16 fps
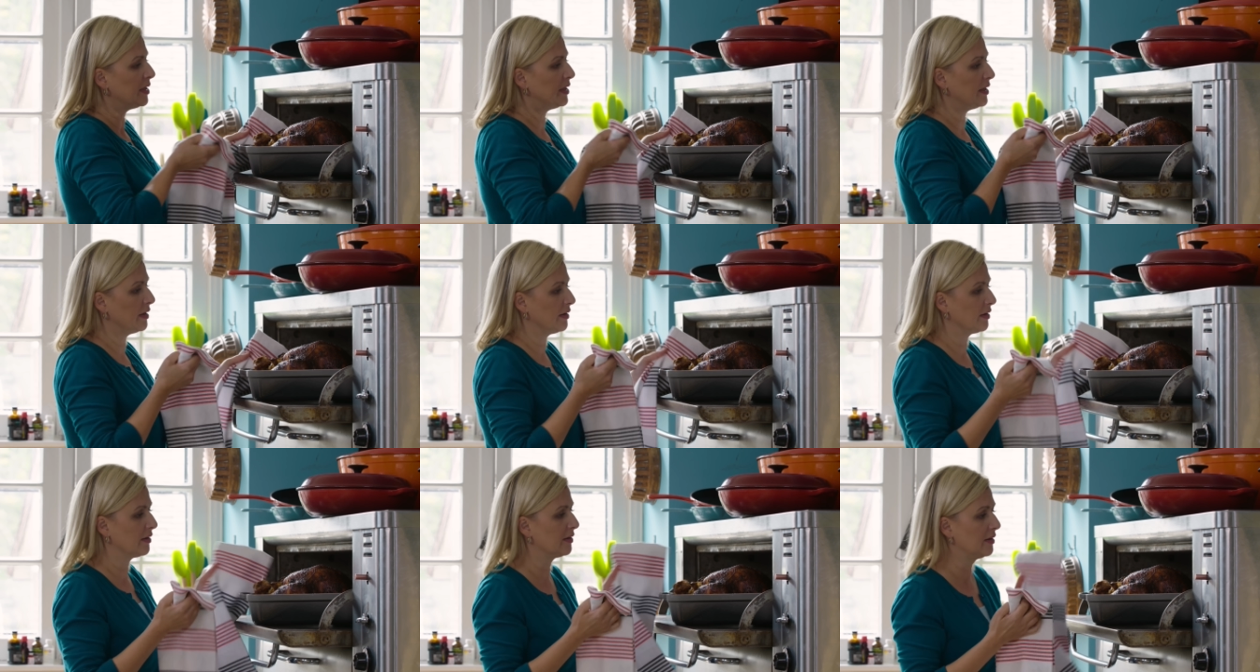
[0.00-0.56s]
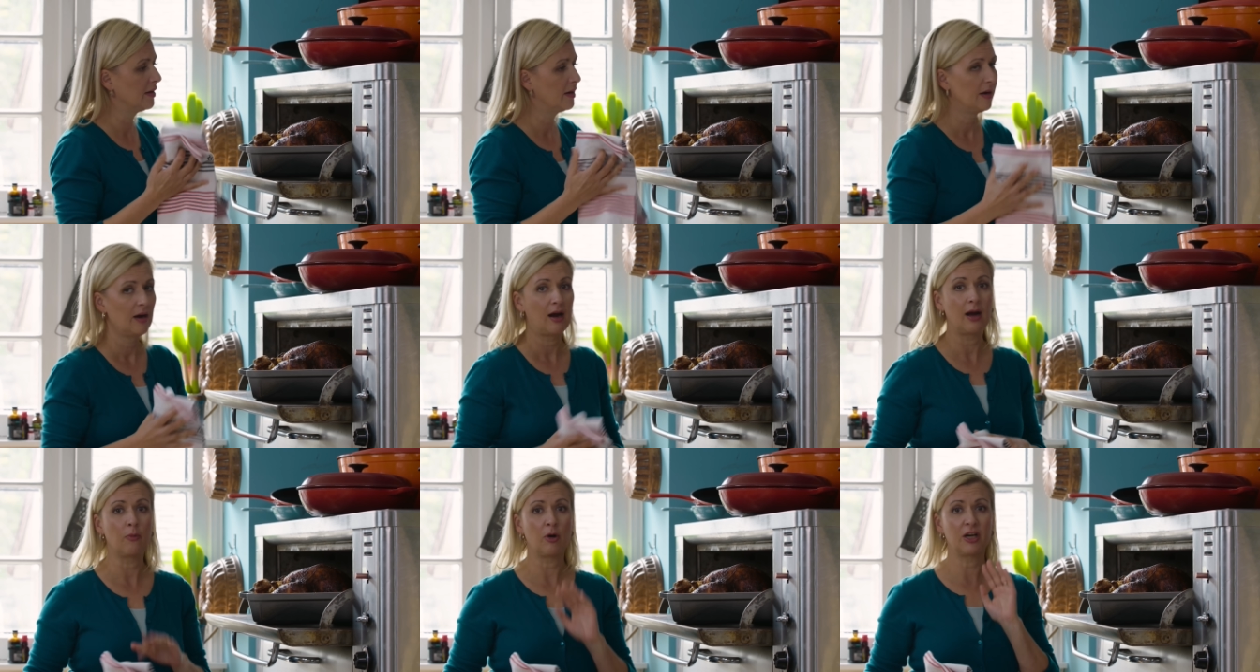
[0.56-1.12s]
here,
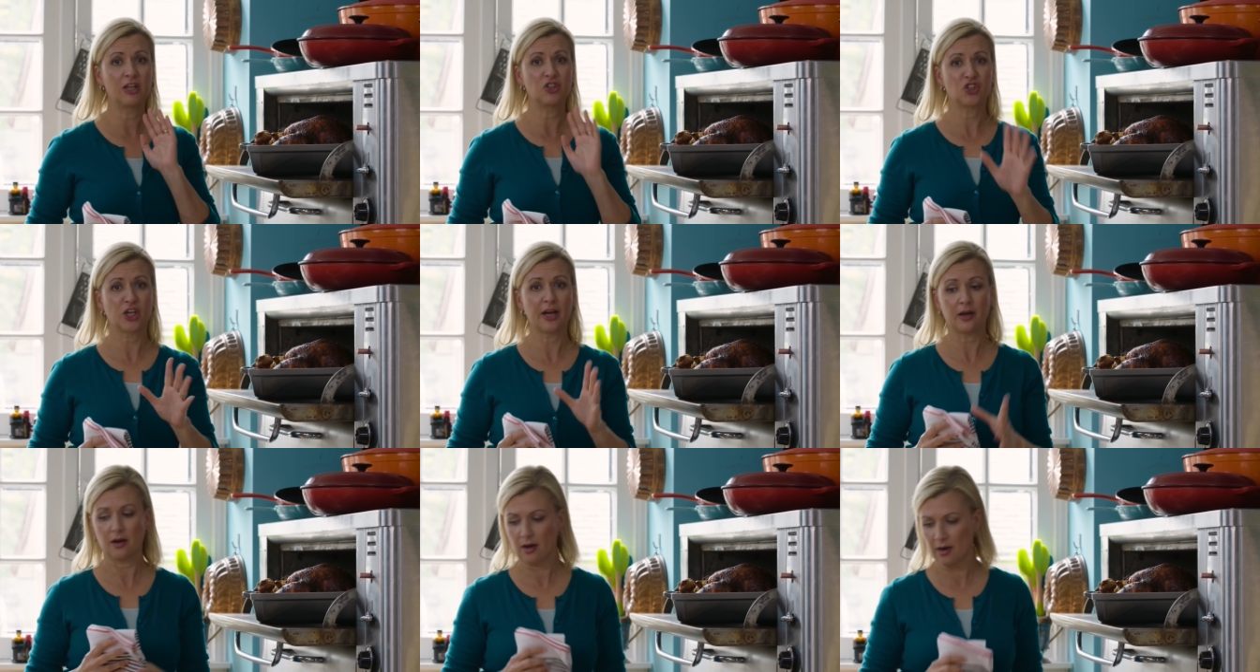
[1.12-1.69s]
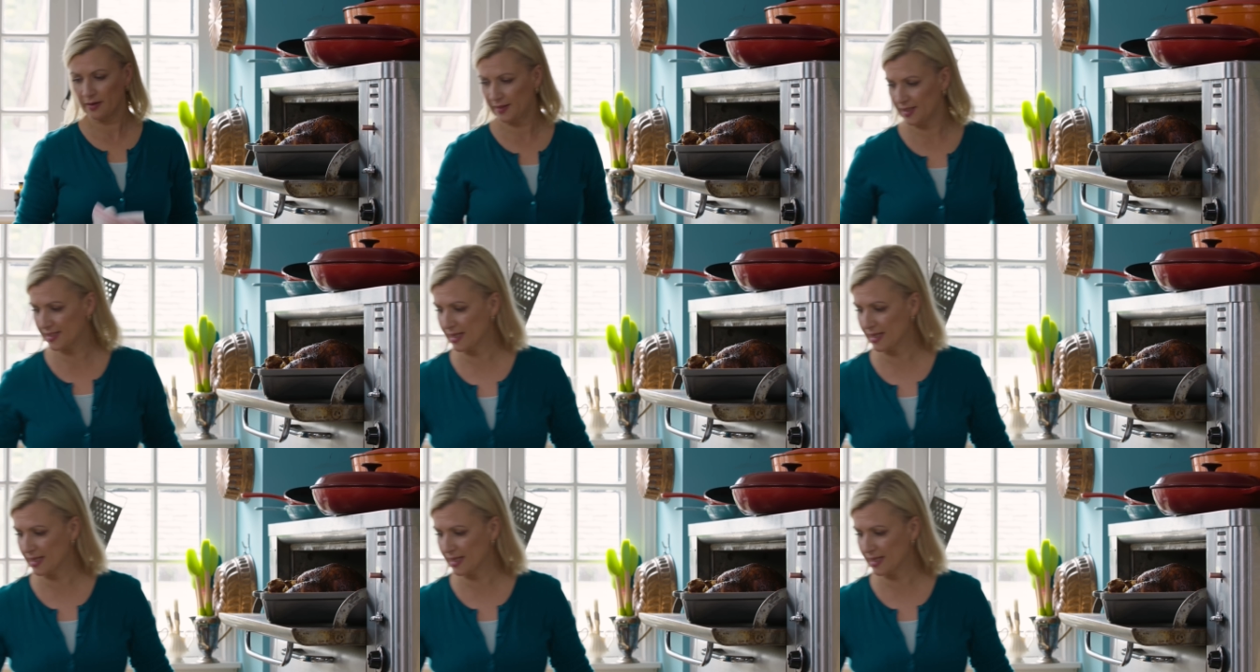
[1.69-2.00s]
I want to check on the